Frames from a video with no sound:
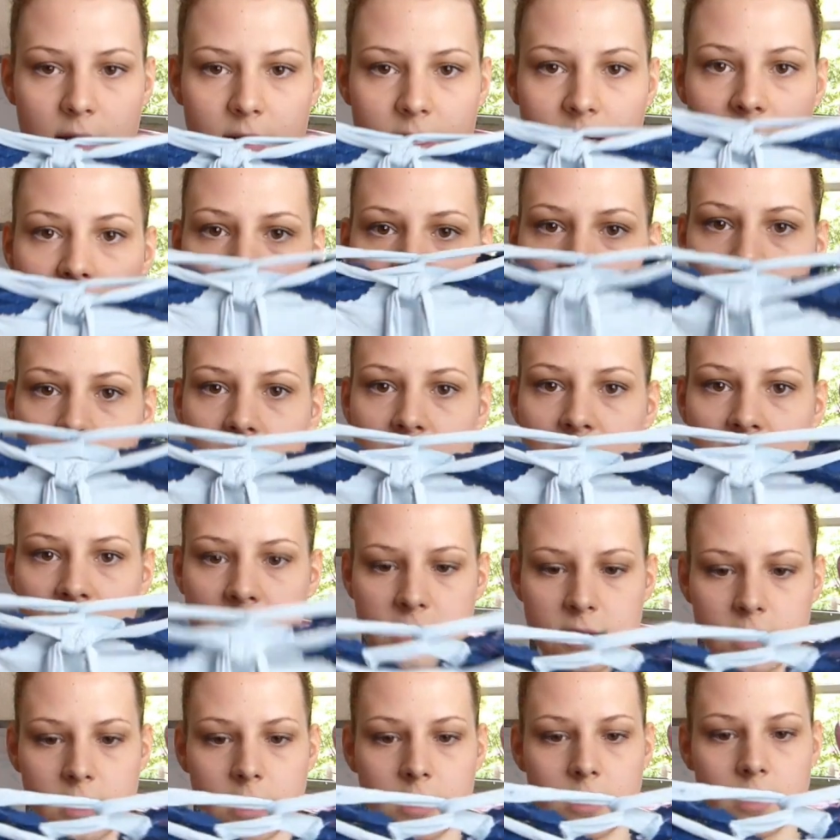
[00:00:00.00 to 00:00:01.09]
didn't have any
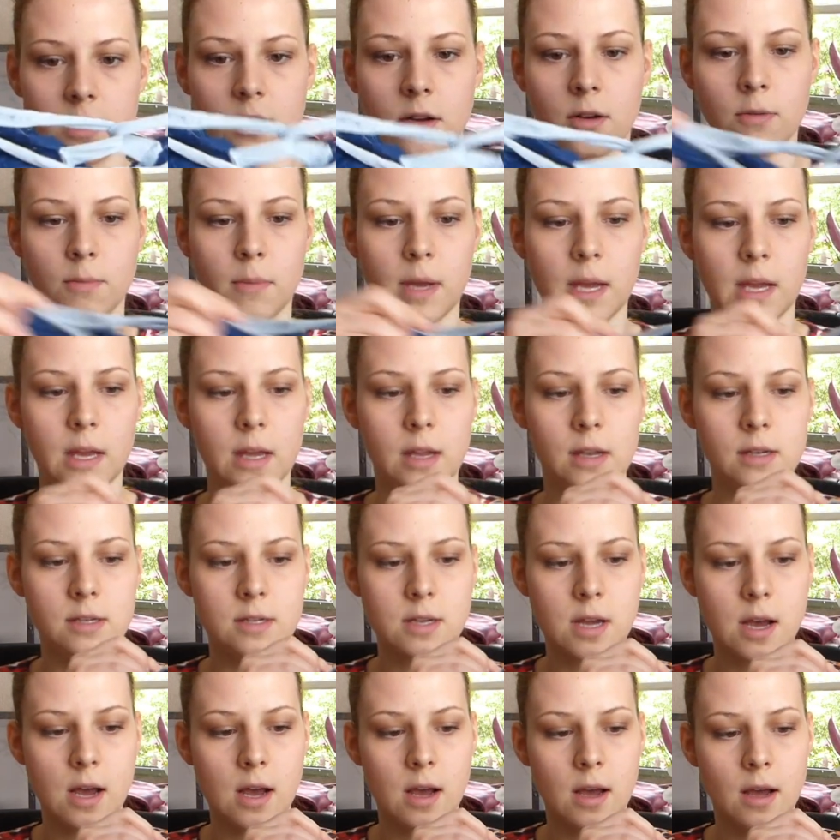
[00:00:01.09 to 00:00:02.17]
elastic at home, and
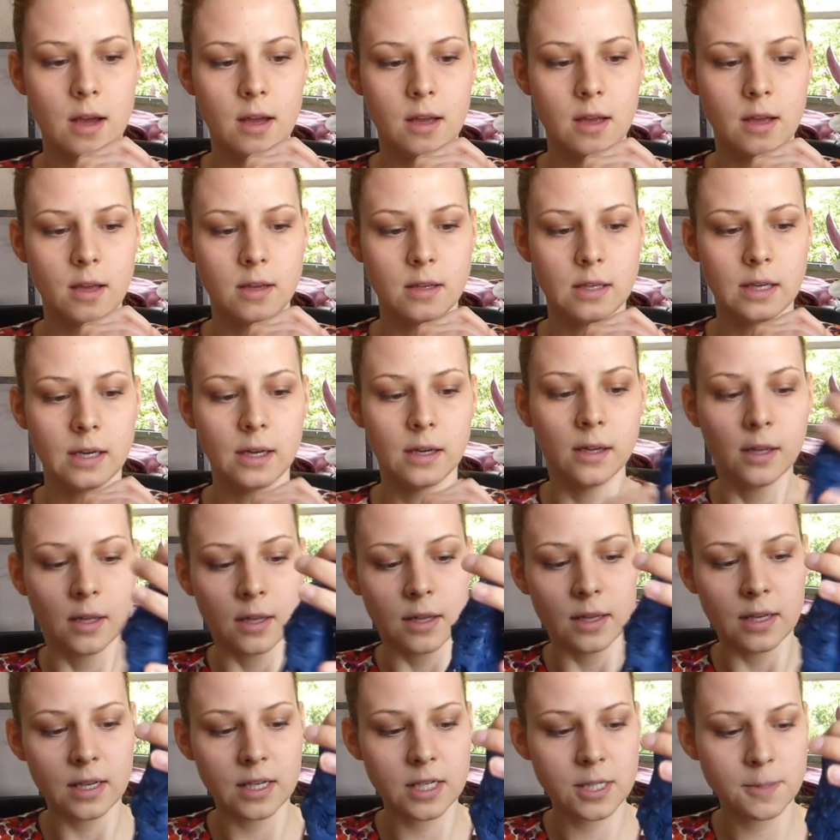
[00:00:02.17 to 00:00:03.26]
I
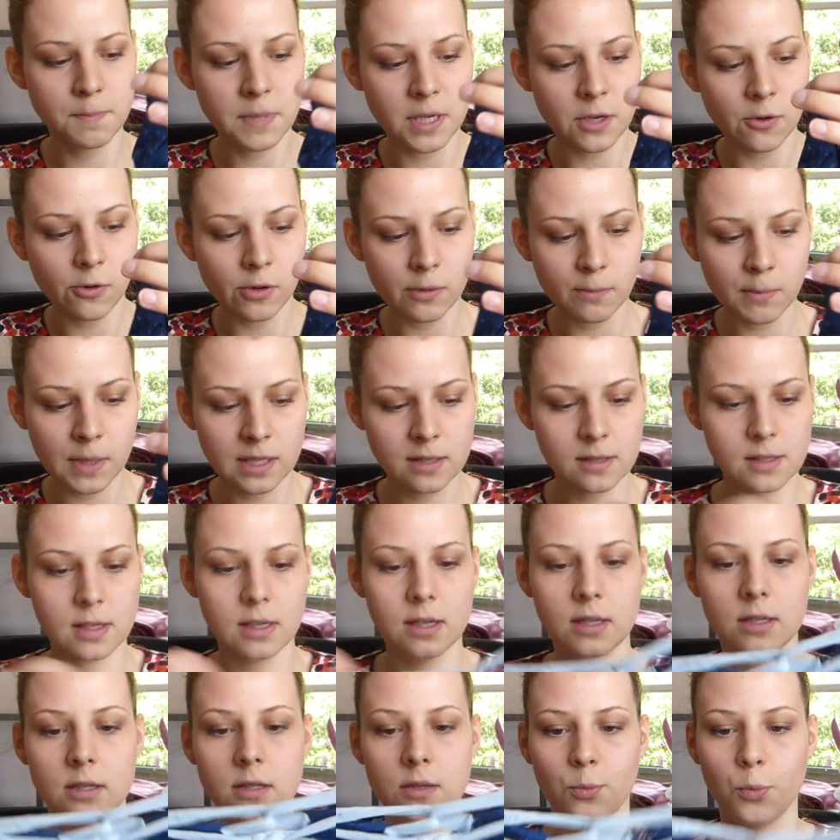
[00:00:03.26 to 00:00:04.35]

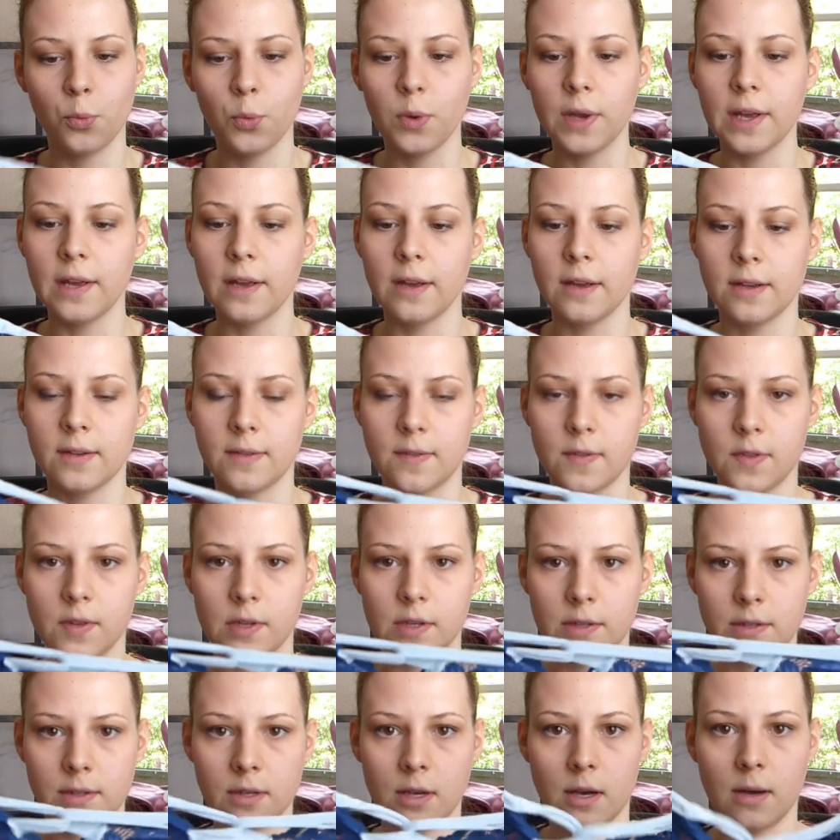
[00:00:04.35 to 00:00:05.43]
experimented with
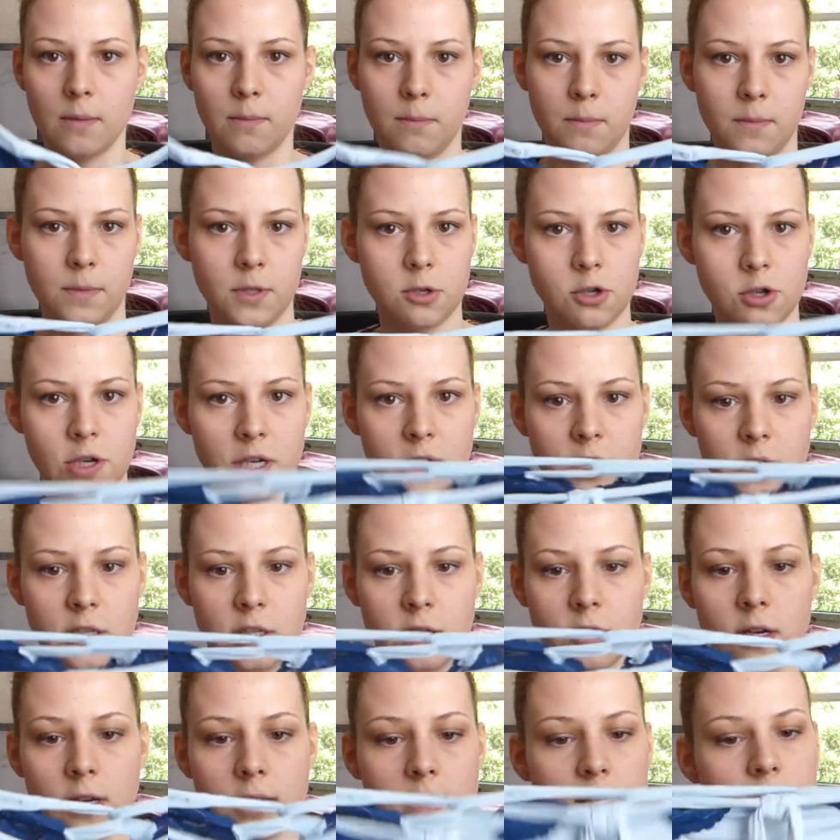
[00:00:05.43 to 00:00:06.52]
some stretchy
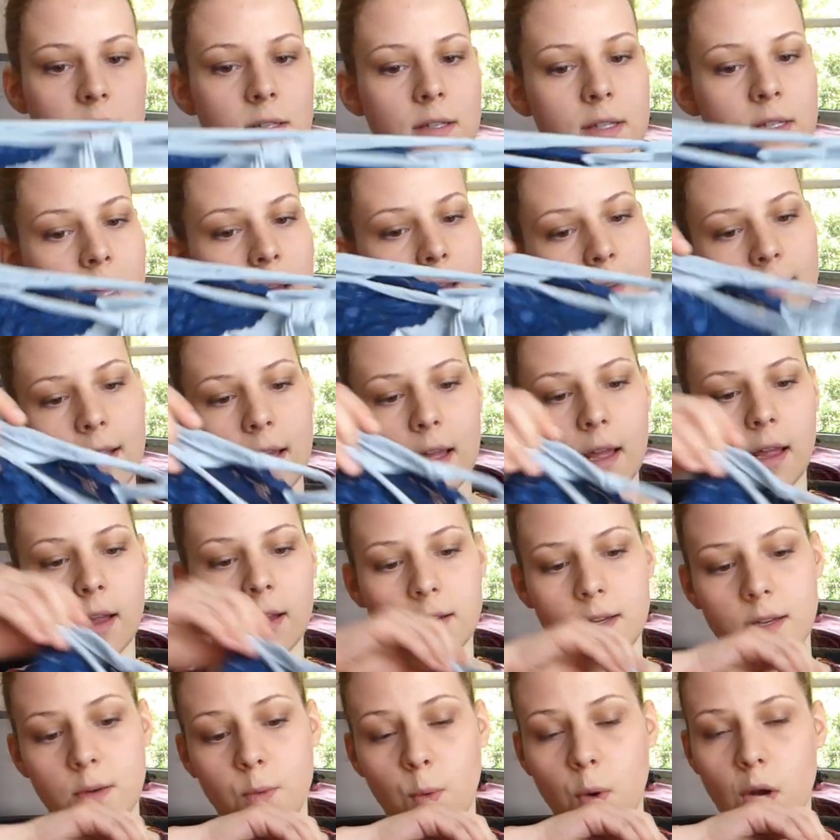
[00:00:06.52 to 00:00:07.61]
jersey instead,
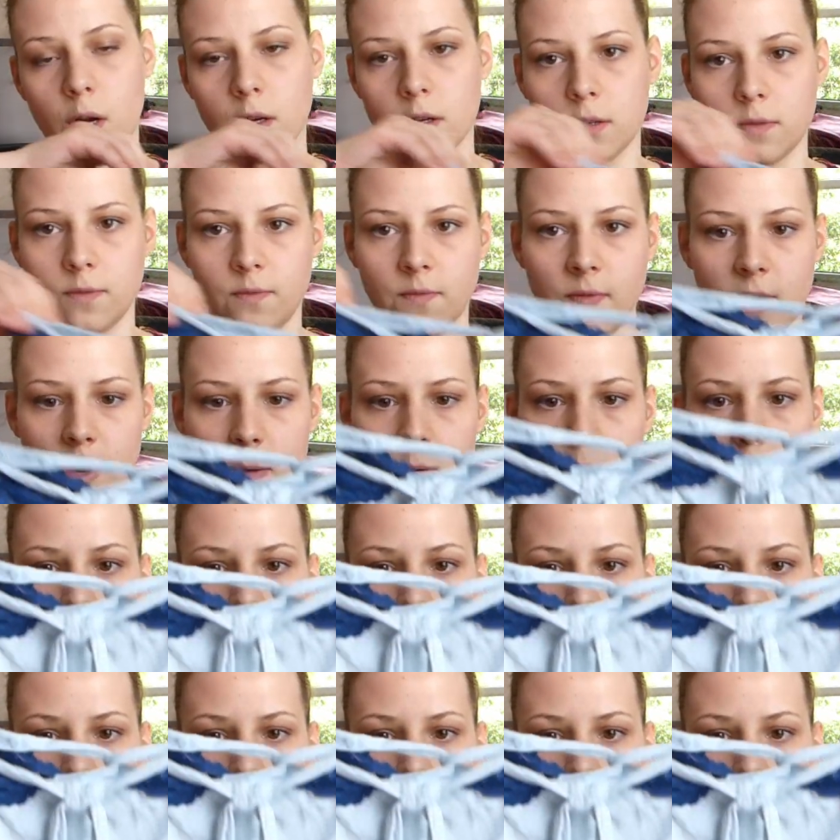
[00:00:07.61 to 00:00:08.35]
and it worked out very